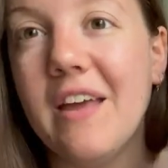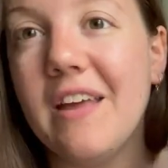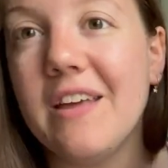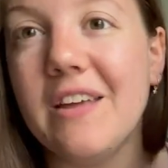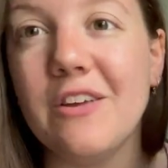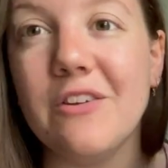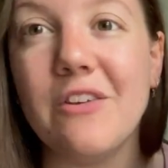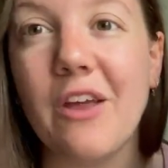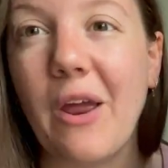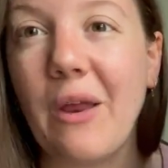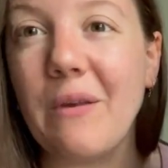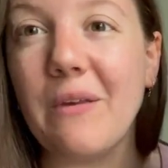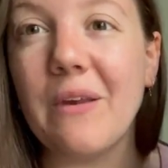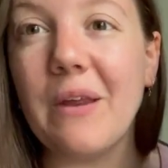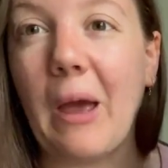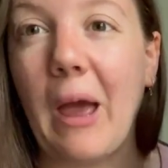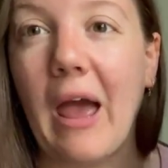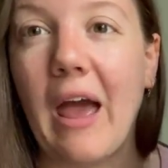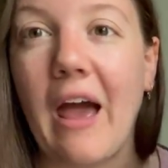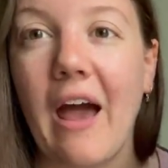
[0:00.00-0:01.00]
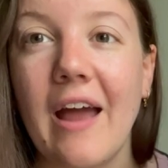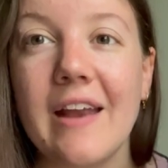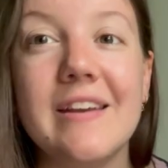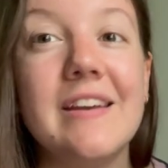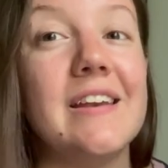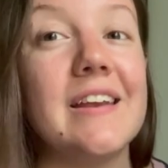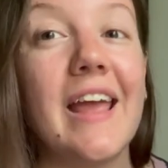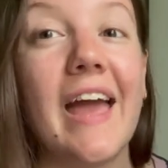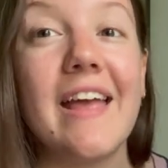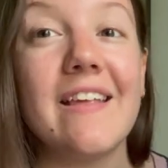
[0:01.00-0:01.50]
I
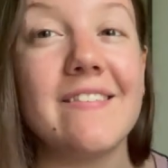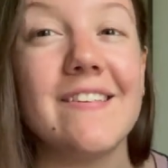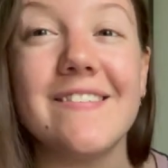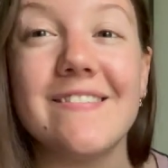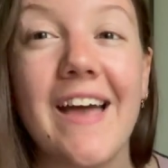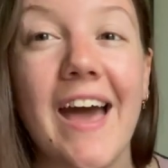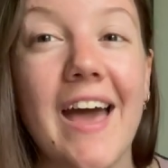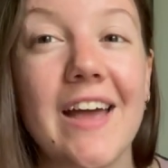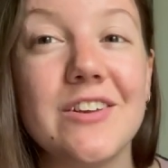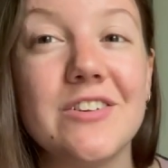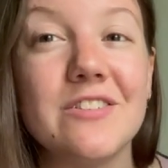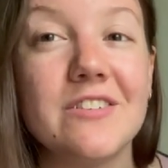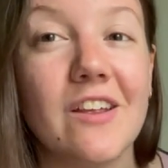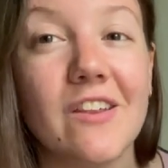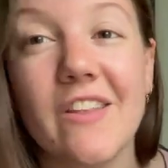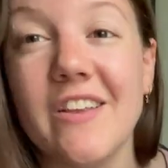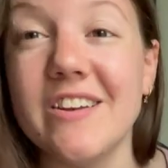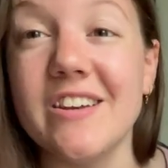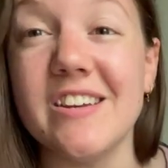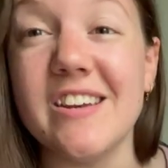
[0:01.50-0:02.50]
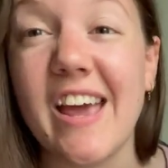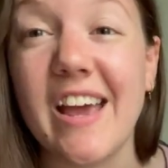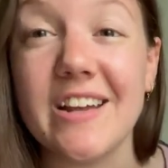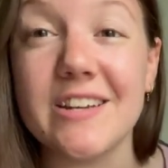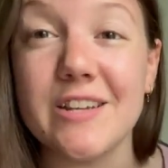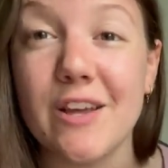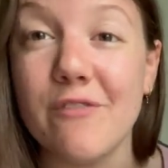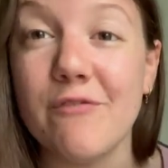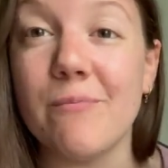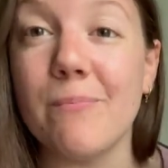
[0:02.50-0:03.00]
didn't get as attached to the
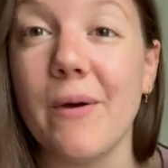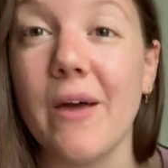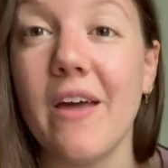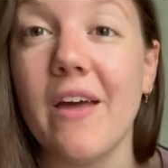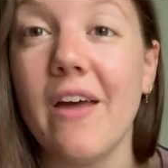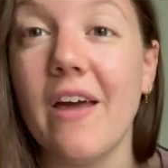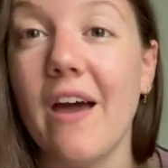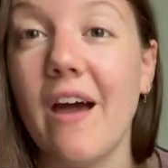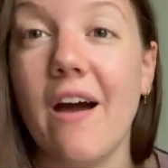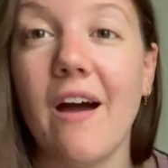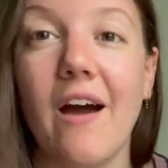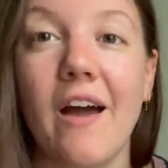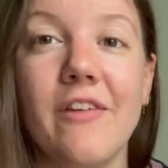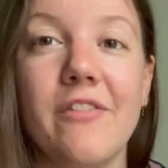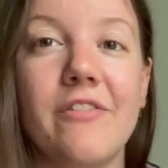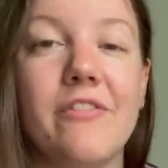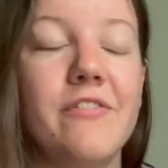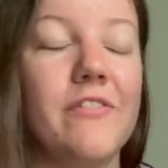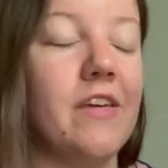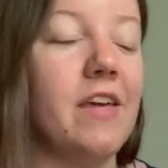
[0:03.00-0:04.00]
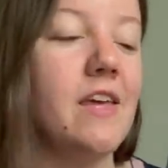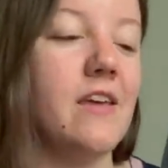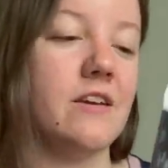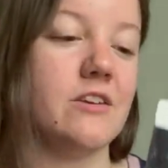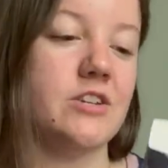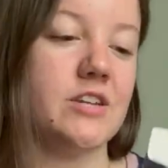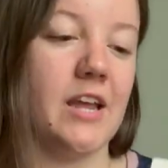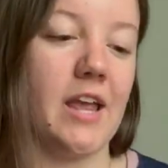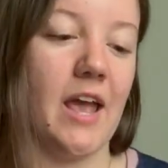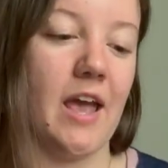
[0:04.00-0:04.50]
detective, but I think
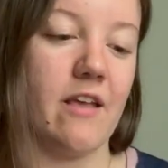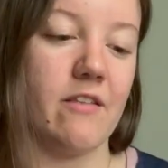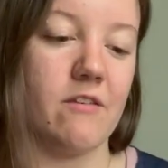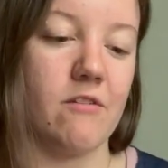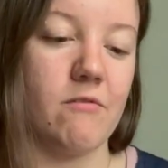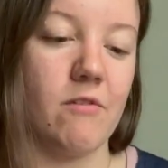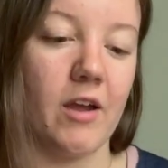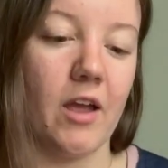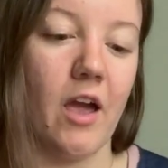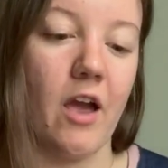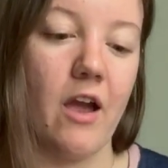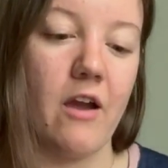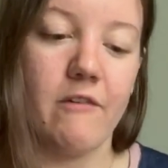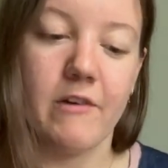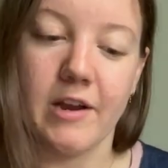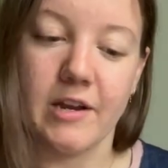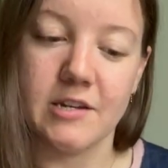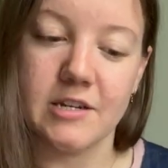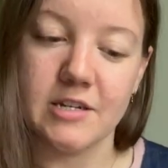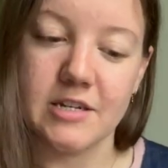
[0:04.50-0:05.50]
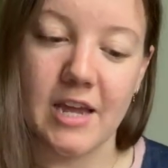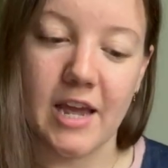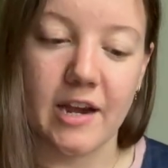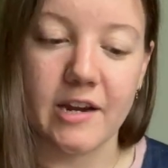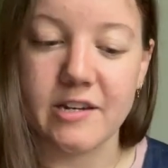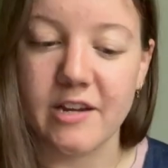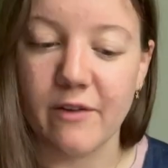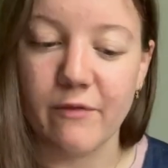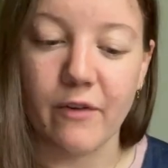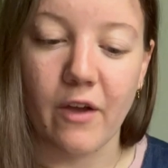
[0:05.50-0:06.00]
she has a recurring
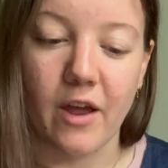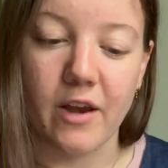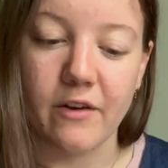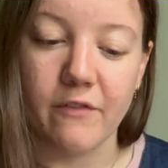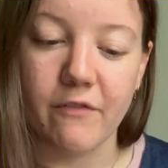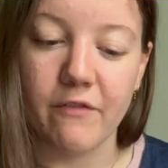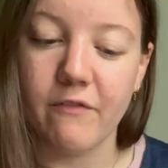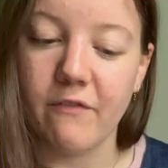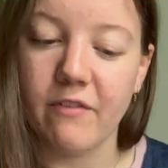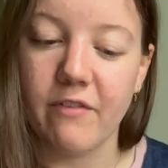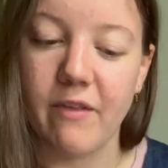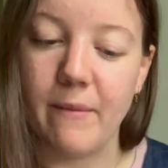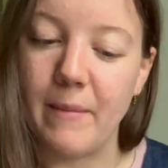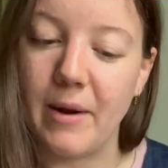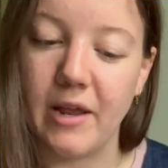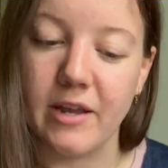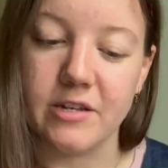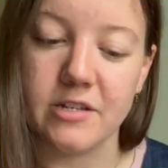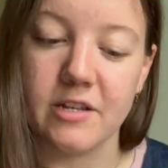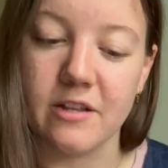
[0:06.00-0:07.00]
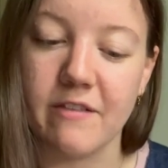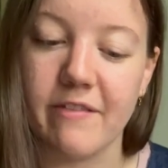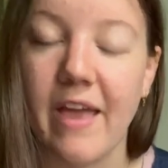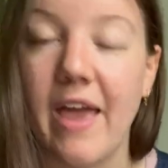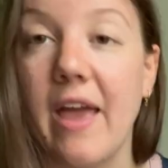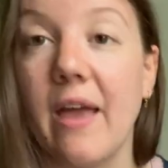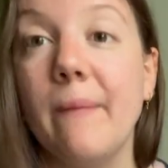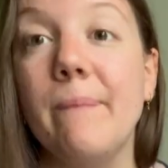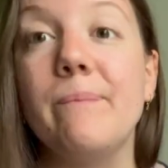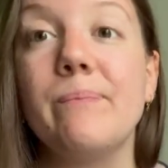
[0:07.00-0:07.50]
detective, kind of similar to,
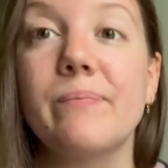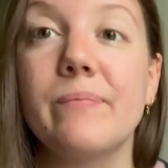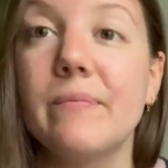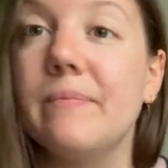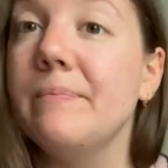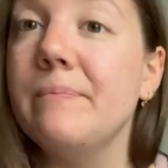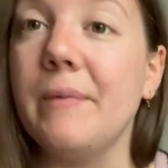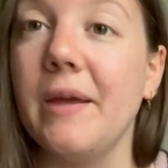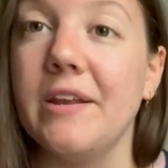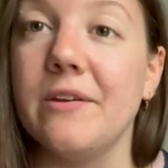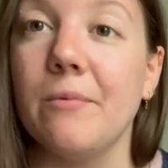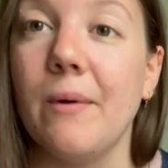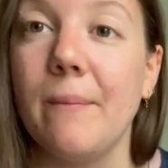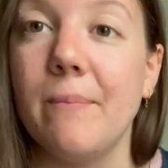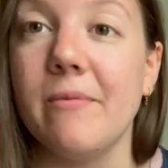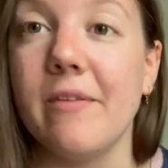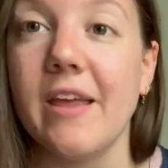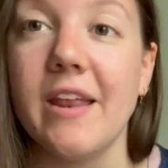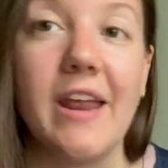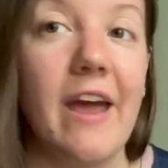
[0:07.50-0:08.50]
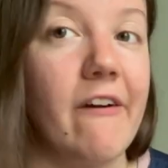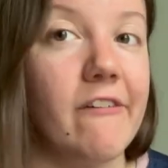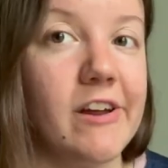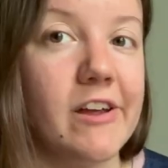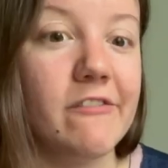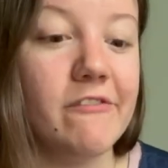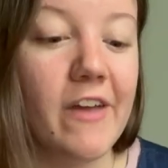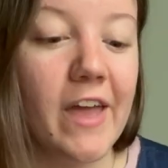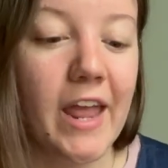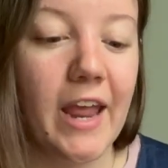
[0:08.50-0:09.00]
say, Peter Wimsey and
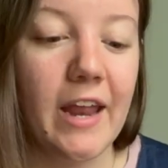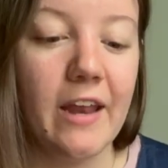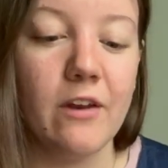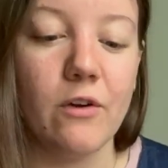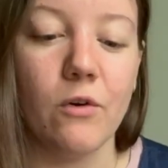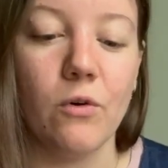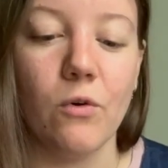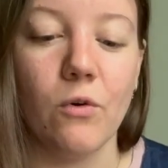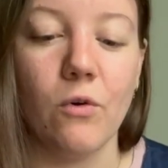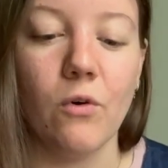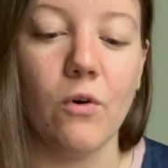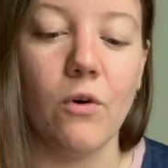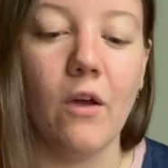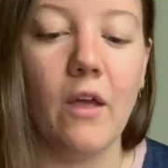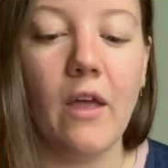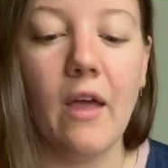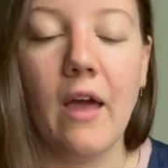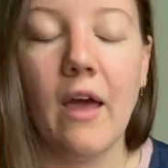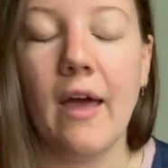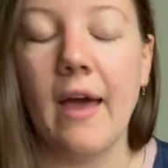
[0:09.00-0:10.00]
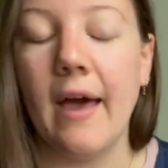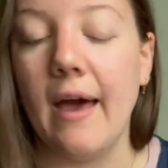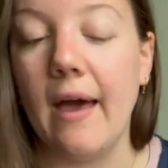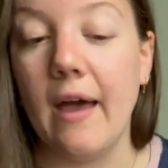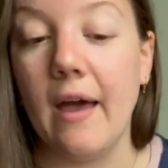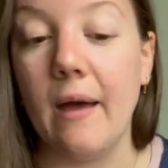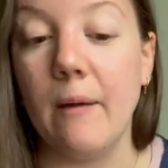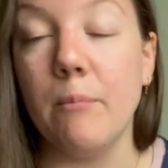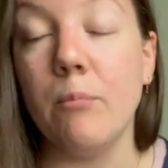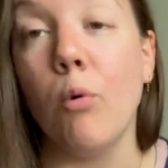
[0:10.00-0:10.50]
Harriet Vane, or
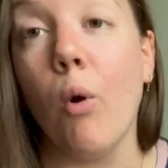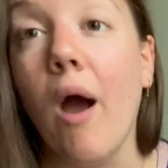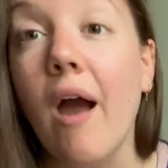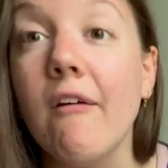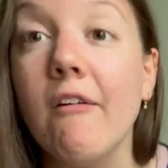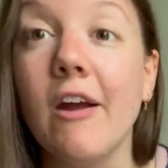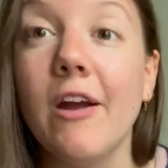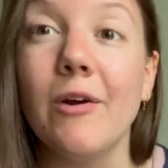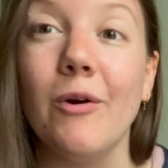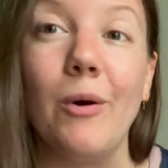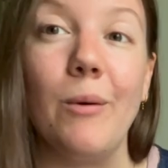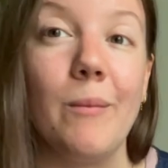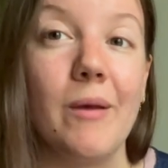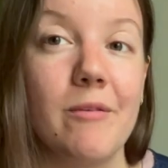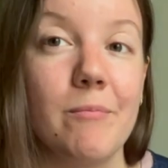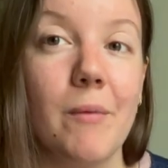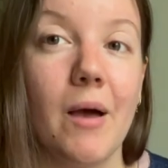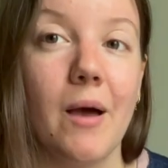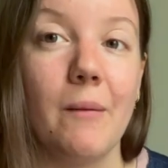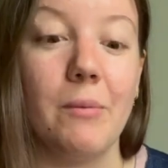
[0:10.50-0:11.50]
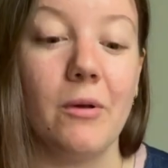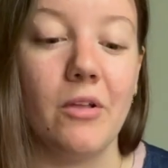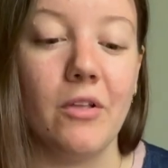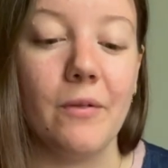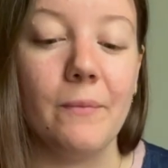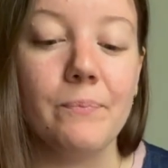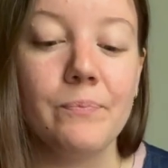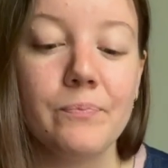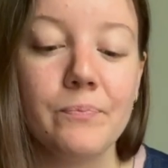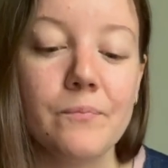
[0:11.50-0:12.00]
Poirot or Miss
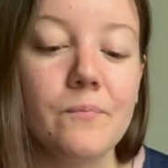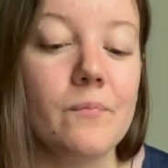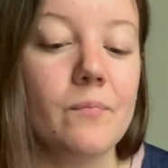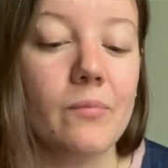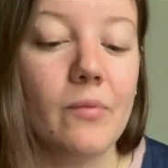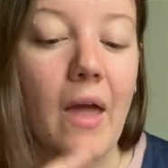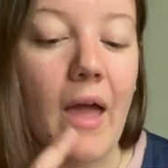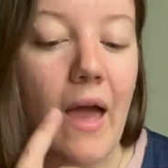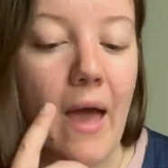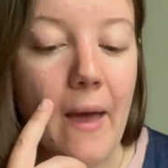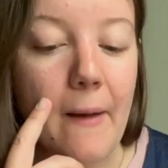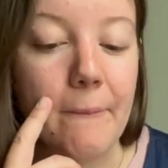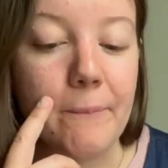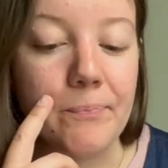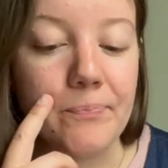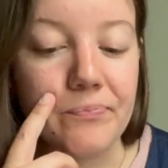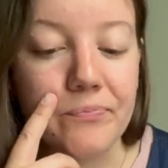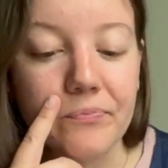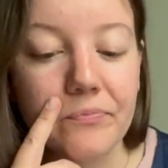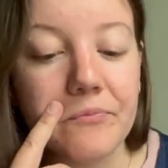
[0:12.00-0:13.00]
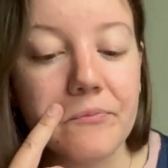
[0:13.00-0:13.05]
Marple. And